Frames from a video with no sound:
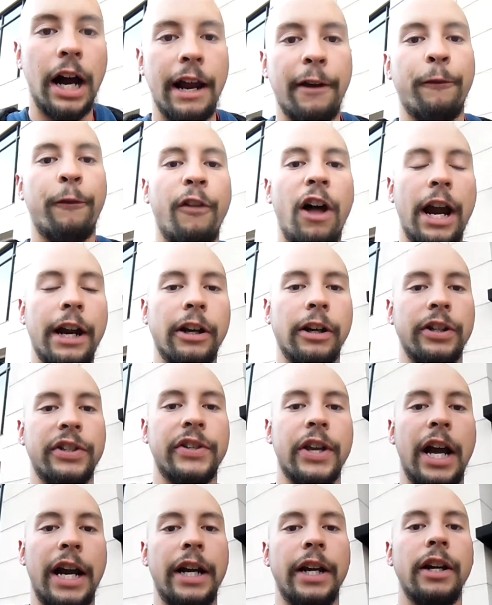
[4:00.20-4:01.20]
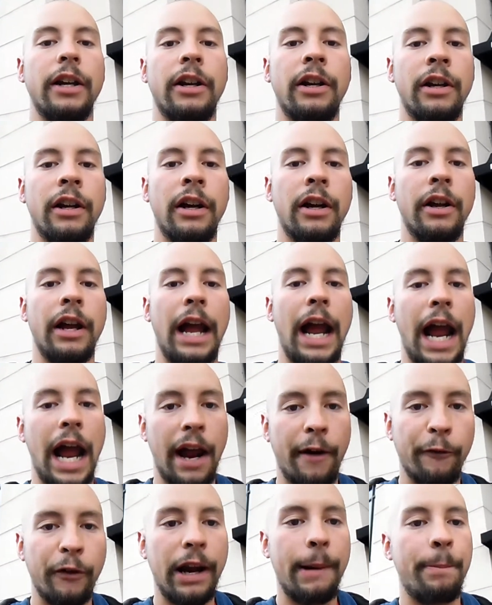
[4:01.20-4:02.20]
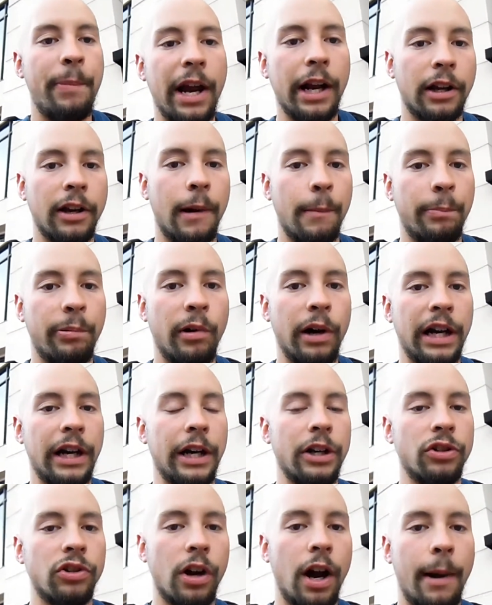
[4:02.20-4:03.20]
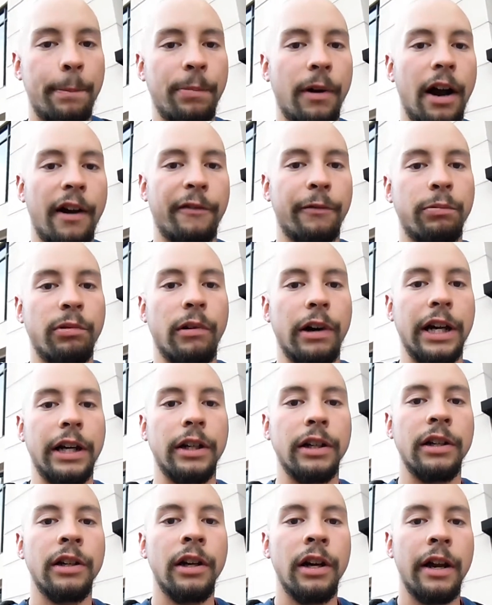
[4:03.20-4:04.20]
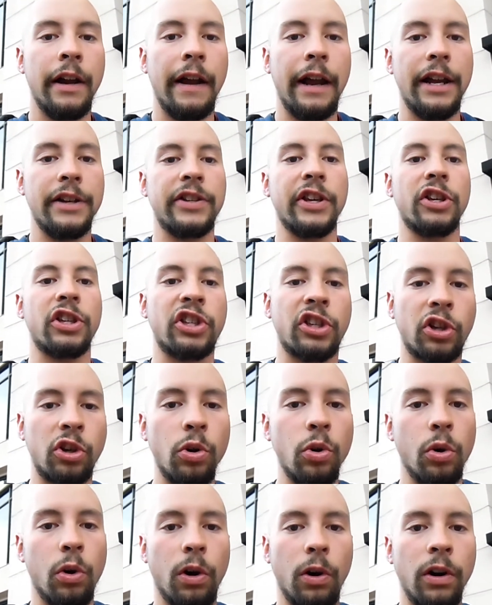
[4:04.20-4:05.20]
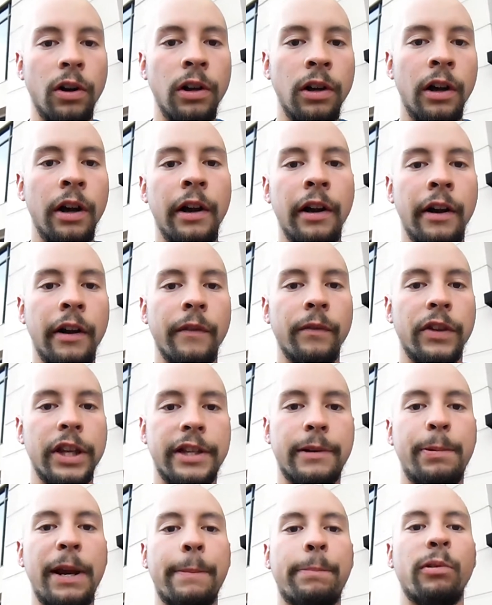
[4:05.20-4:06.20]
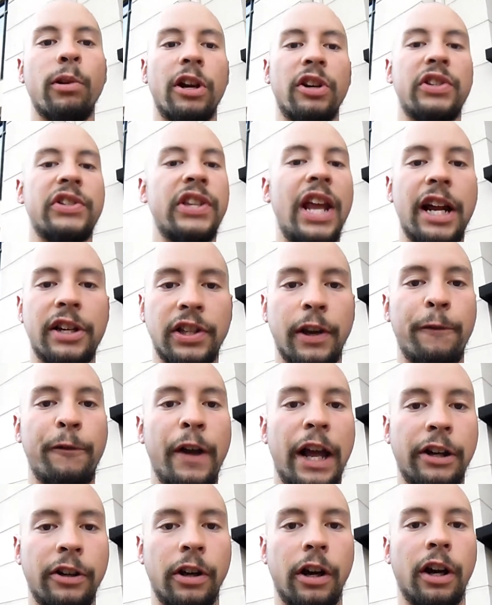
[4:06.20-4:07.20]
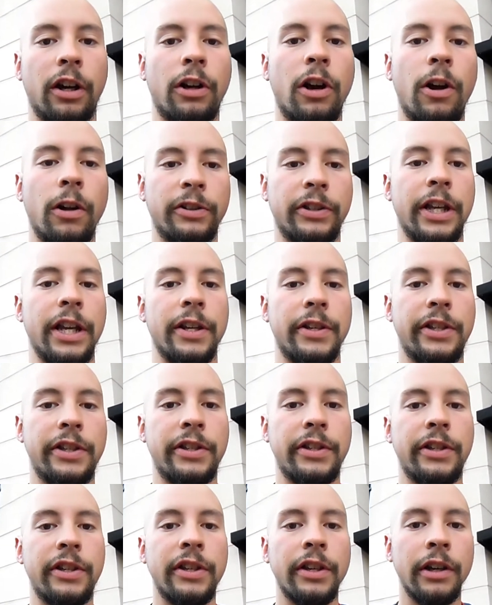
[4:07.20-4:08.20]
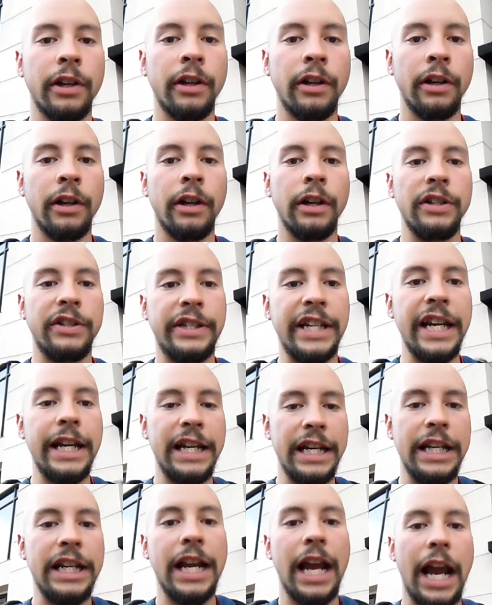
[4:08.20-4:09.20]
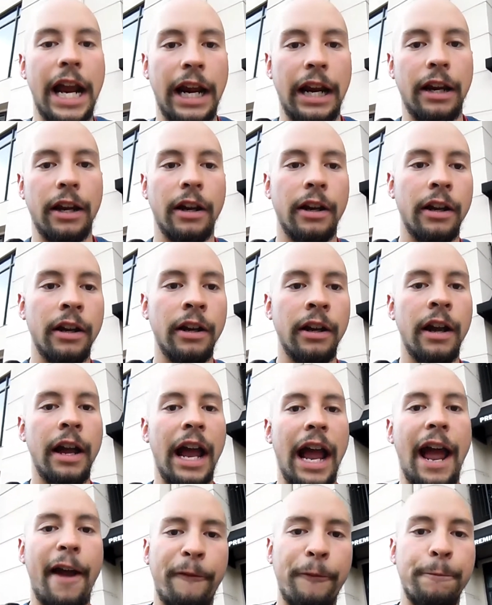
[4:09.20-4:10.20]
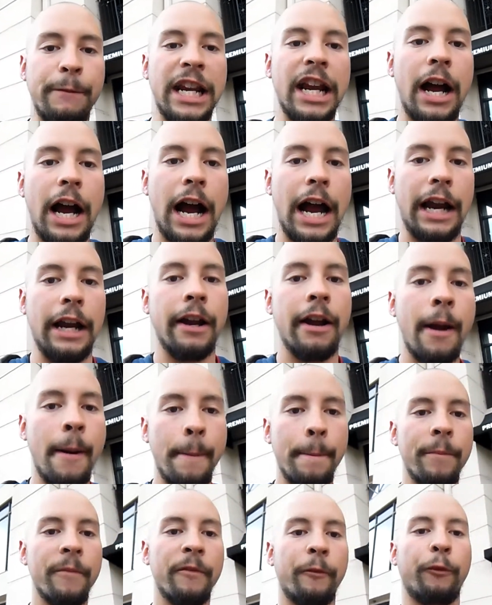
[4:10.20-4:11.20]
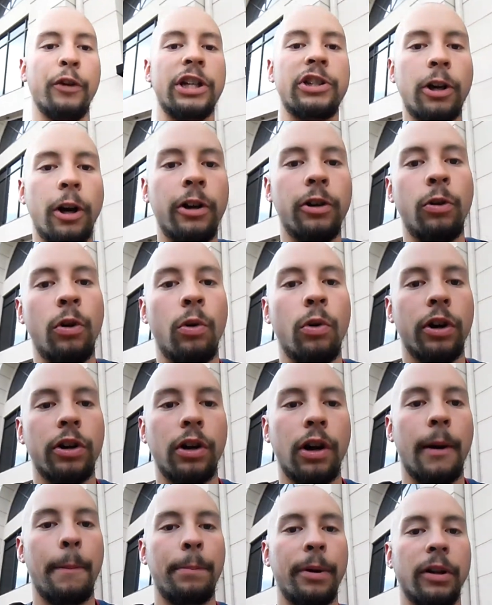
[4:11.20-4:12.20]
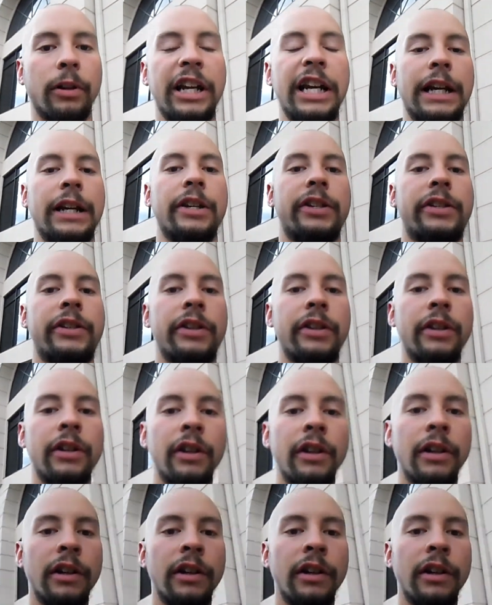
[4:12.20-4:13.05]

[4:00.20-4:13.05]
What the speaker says: High Flyer site. Every pickup point and drop-off point is a school. These people are sex offender occultists. DEA, FBI, Fraternal Order of Police.